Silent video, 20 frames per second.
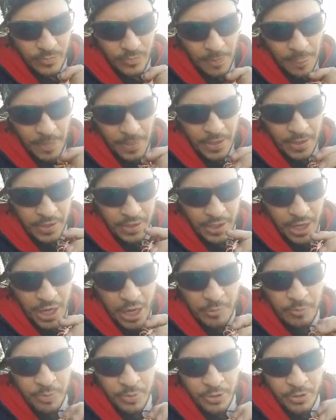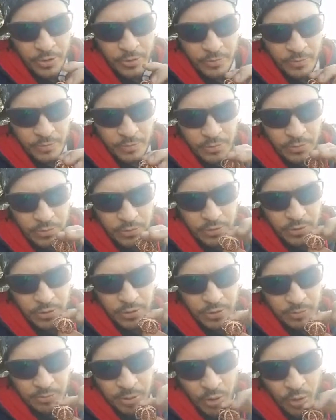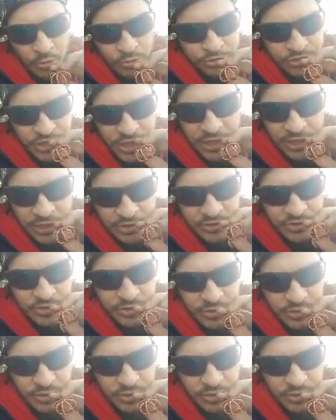And the copper pulsates